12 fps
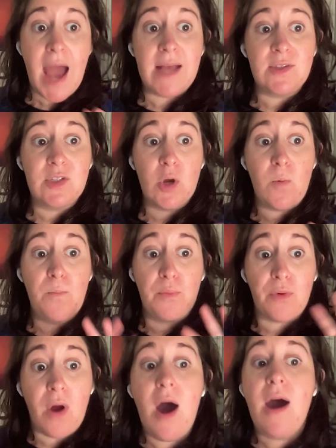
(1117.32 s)
And so
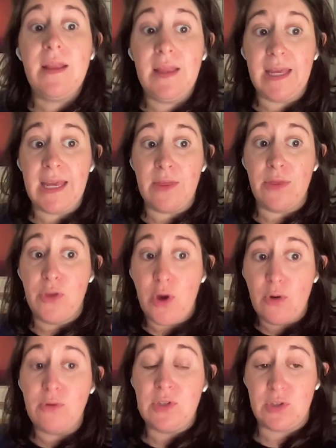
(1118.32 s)
broadly,
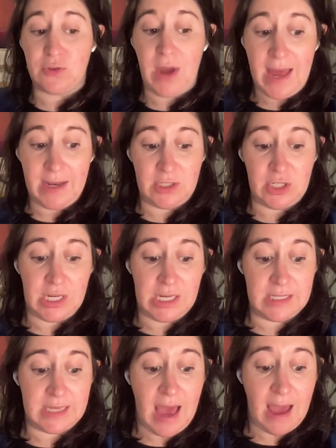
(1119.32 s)
those
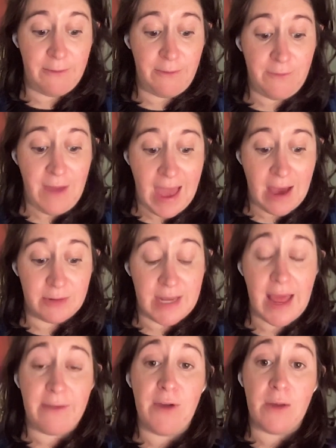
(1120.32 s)
strategies I've found,
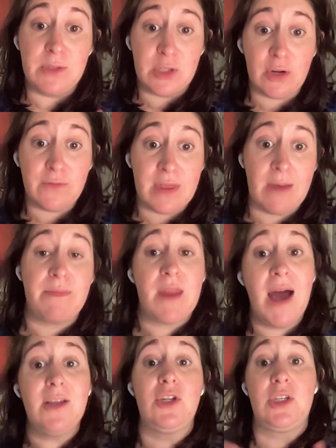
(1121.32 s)
and I've observed them
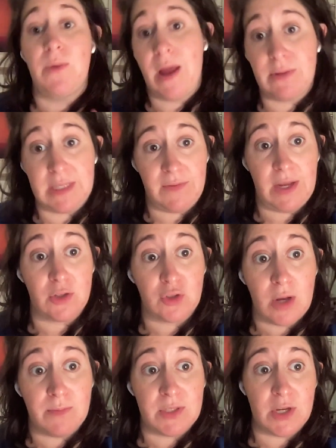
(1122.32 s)
not just when I was living in
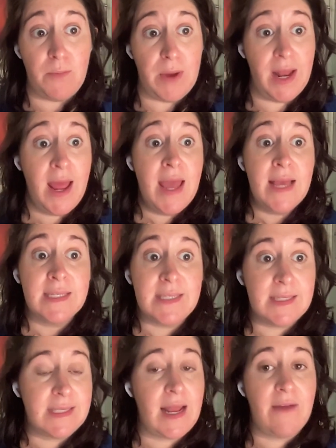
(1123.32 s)
Tromsø, but
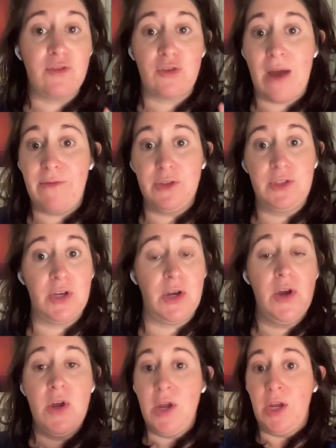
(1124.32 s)
since that I've traveled
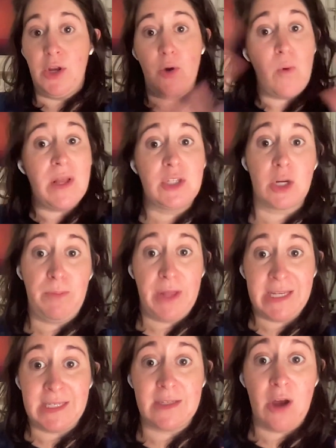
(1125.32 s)
to, winter
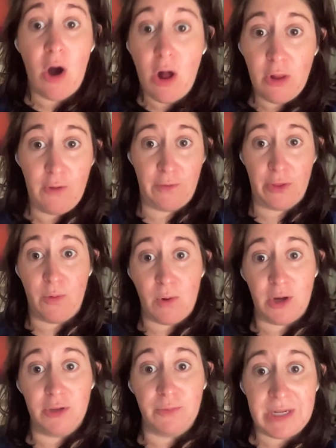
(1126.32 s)
places all over the
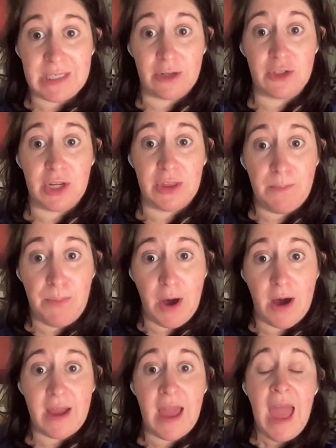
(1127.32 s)
world researching the
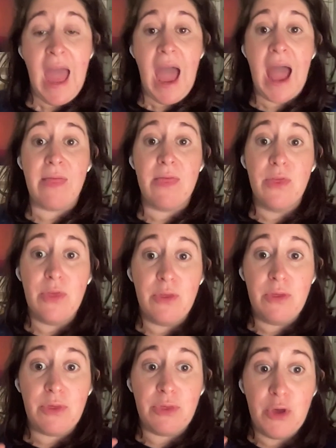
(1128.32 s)
book. And
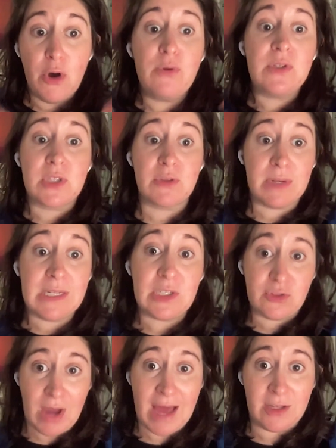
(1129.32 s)
those 3
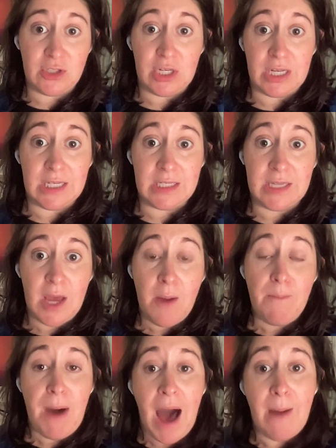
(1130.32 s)
strategies
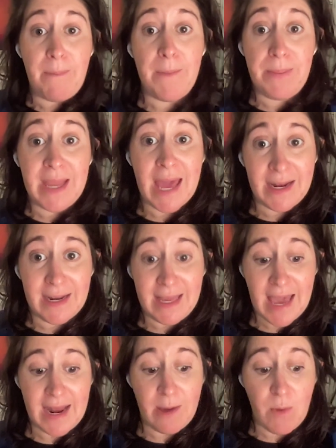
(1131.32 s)
pop up again and
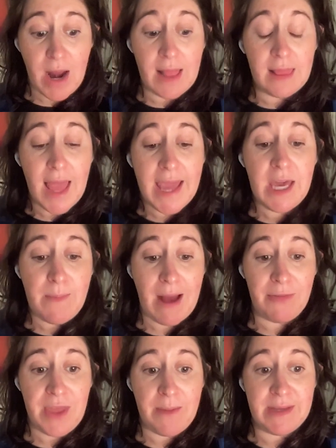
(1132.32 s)
again. And what I like
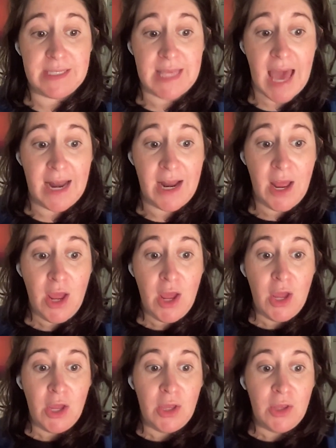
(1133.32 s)
about them is that
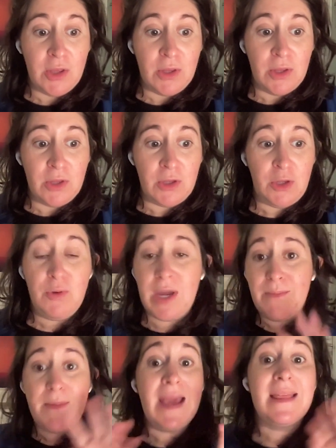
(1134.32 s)
you
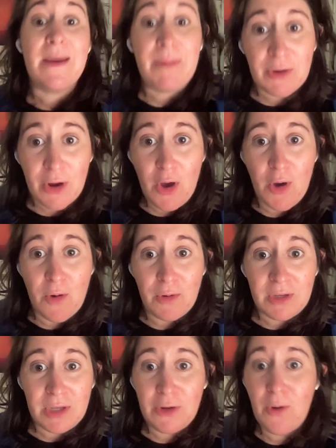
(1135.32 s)
can make them your
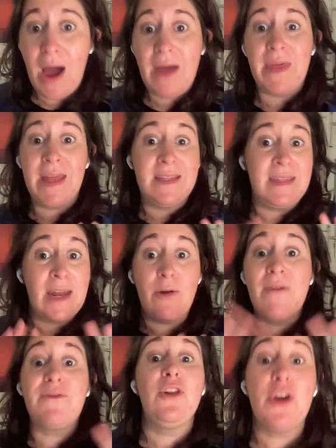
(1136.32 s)
own. They don't
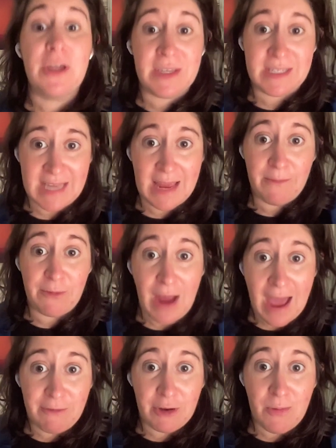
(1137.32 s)
have to look the same for
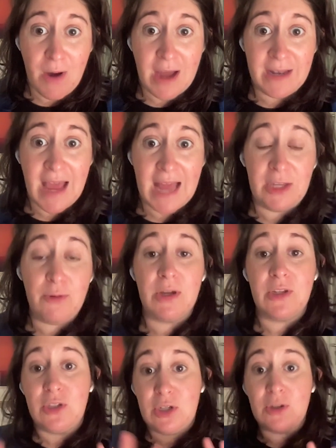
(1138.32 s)
everyone, and you
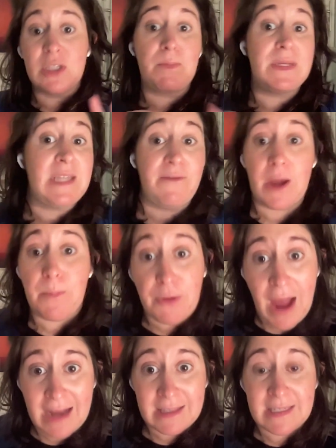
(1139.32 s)
can do specific
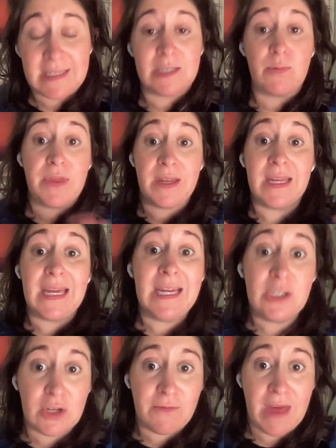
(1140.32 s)
practices within
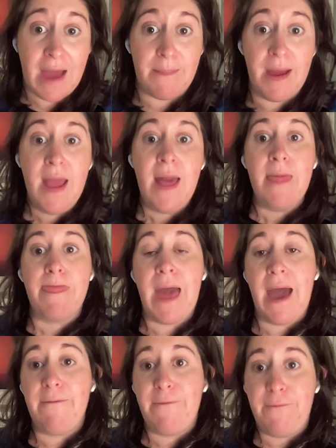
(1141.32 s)
each of them
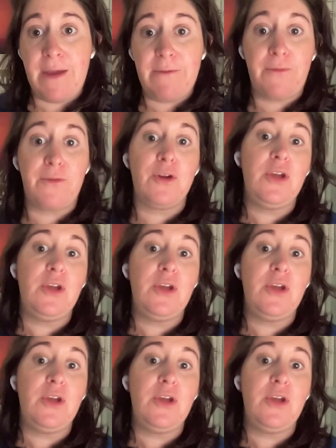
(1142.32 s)
that fit for